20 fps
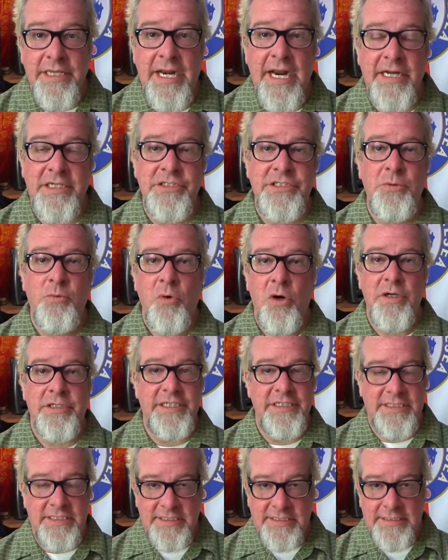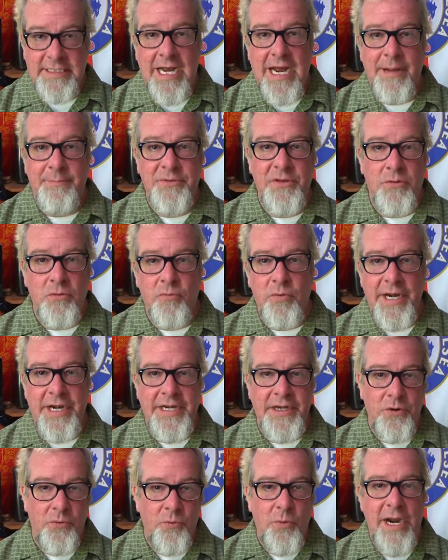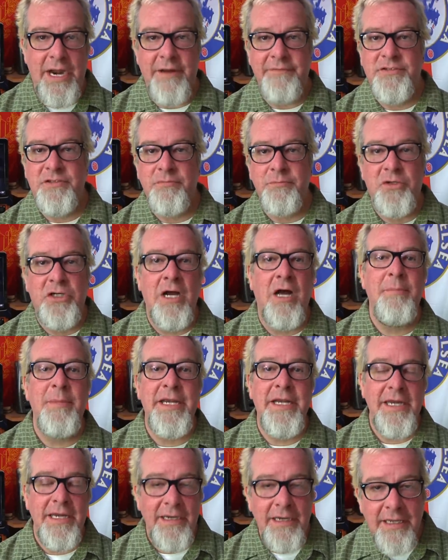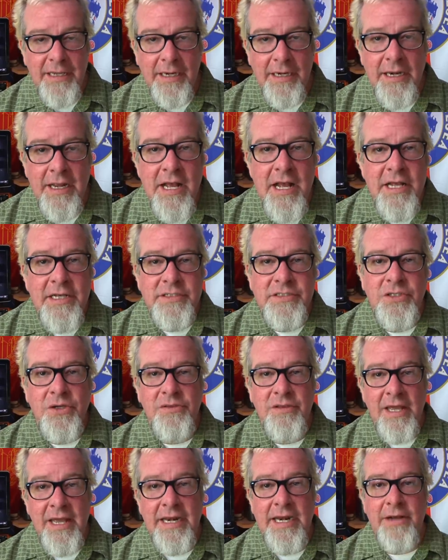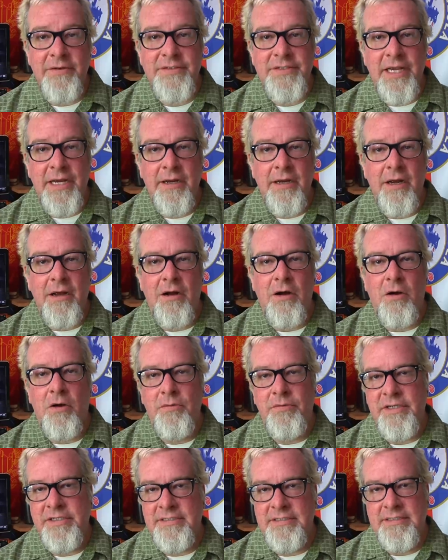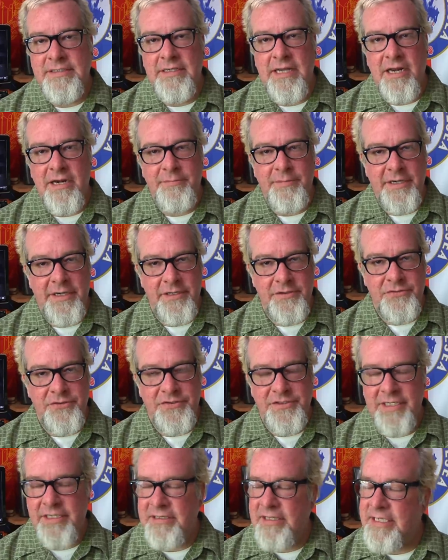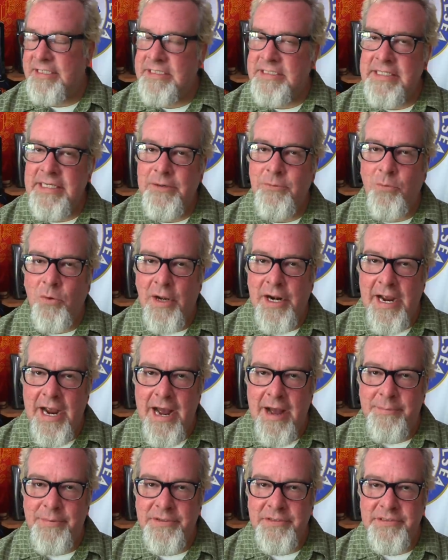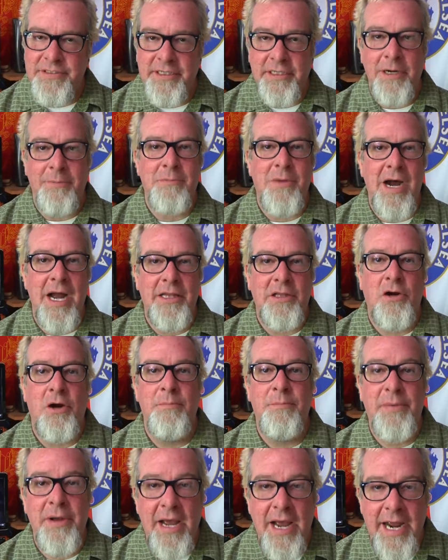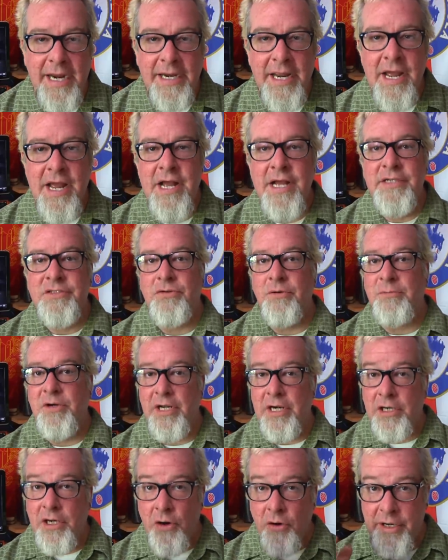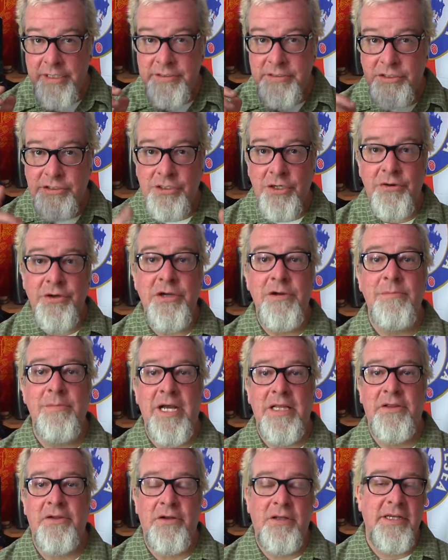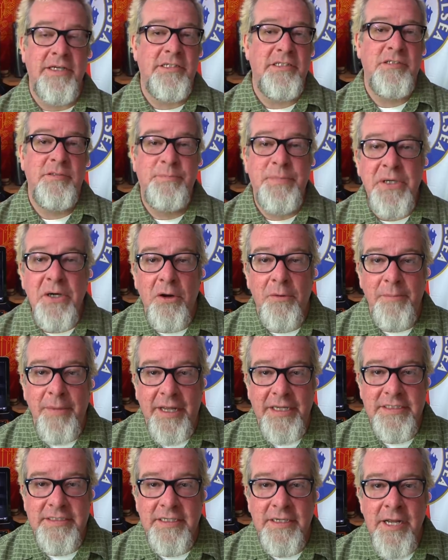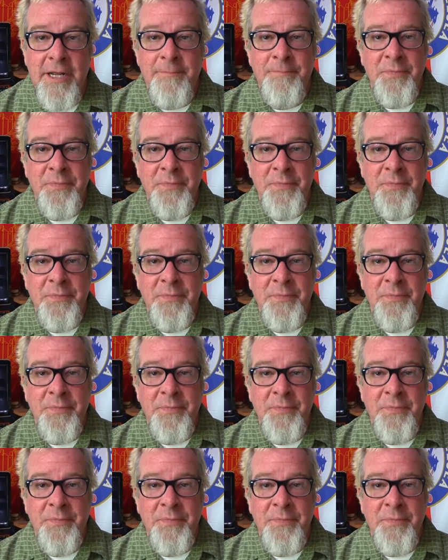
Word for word: It actually worked. It stopped the radio waves from coming in. So then I was like, oh, this has got to be interesting. Let's see what happens in a Mylar bag. So I'm going to go ahead and show you my little experiment.